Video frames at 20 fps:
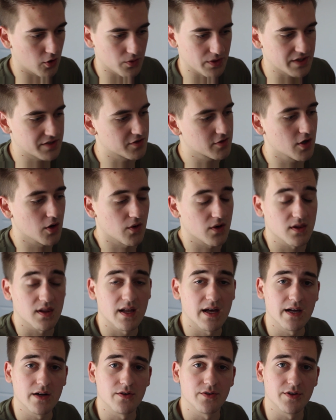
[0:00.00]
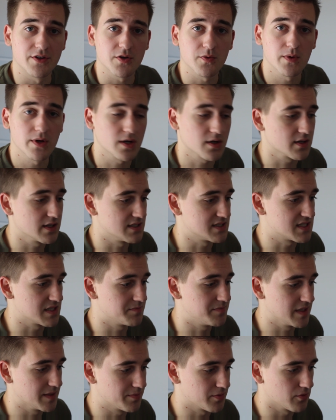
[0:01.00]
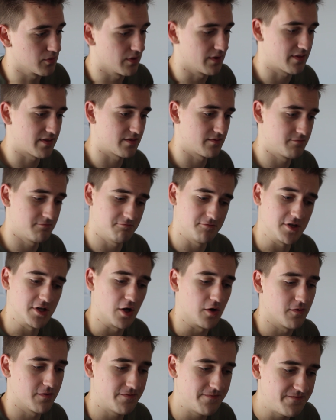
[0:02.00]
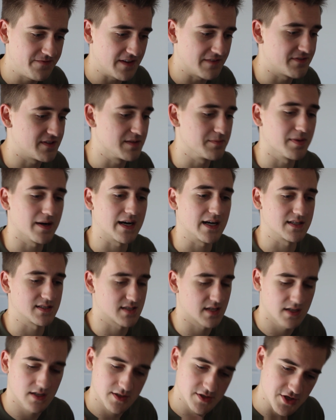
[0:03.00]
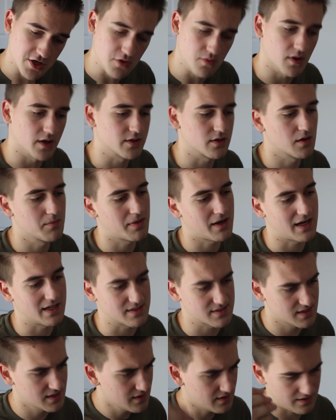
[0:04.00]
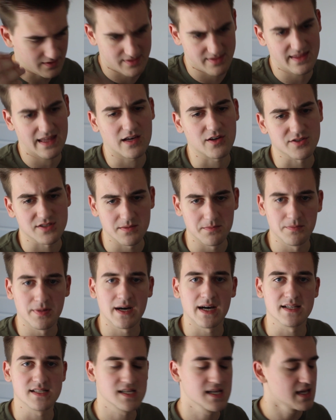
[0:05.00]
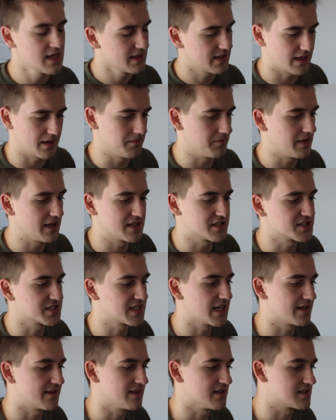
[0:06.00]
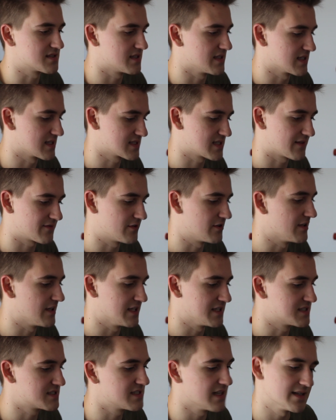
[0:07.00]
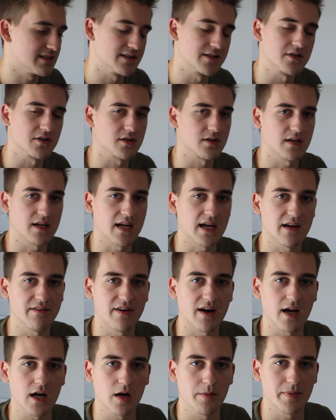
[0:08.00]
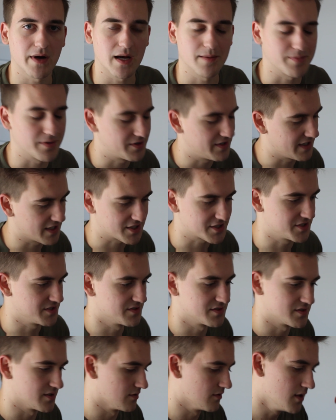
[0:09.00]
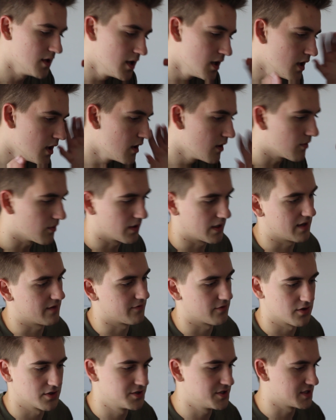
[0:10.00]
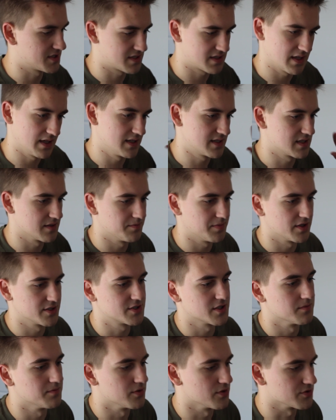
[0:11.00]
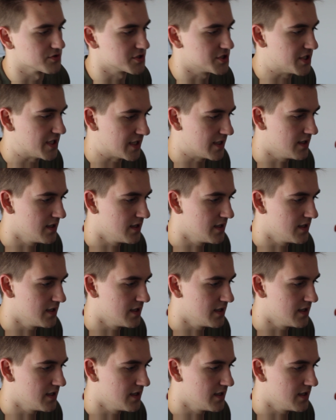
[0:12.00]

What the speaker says: Only to go online on a Twitter and see people with 50 bots, 200 bots, 1,000 bots that managed to get these things after they said that they're going to have higher bot protection. So whatever, just it's a bunch of bull.